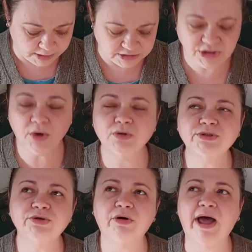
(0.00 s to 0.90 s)
She
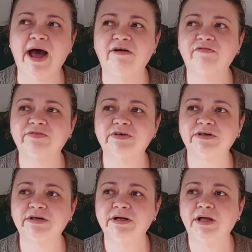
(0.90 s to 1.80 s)
also have
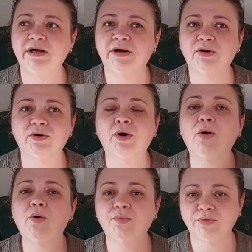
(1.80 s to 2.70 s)
her
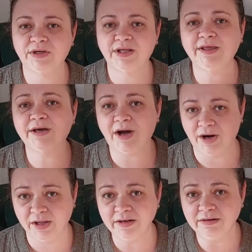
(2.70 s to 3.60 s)
own
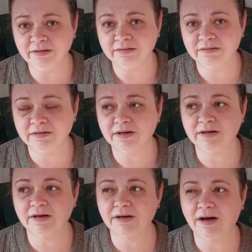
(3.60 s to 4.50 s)
yarn.
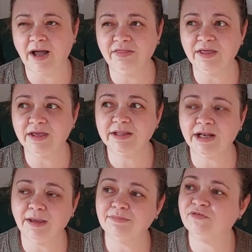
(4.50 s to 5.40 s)
I think the
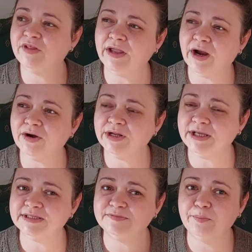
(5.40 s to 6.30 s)
name of the yarn
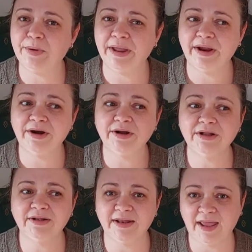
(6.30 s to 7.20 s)
is
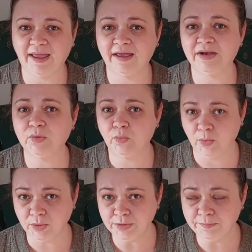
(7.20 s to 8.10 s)
Bare Naked
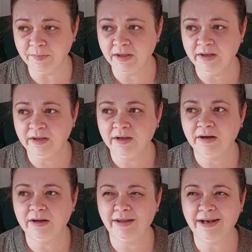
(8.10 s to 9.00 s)
Wool.
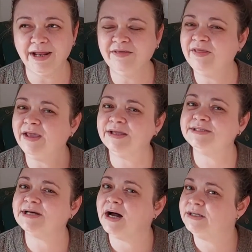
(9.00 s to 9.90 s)
And I think
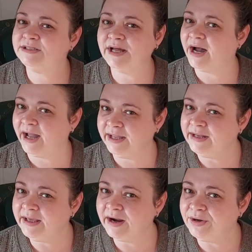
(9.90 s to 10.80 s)
it's undyed
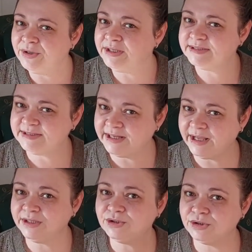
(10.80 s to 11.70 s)
yarn. It's
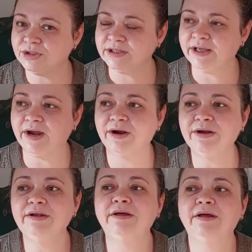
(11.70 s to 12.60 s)
natural
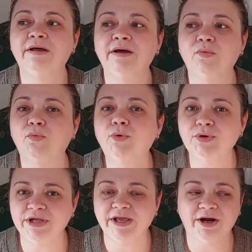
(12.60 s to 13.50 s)
yarn,
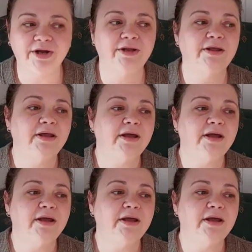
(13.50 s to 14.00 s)
wool yarn.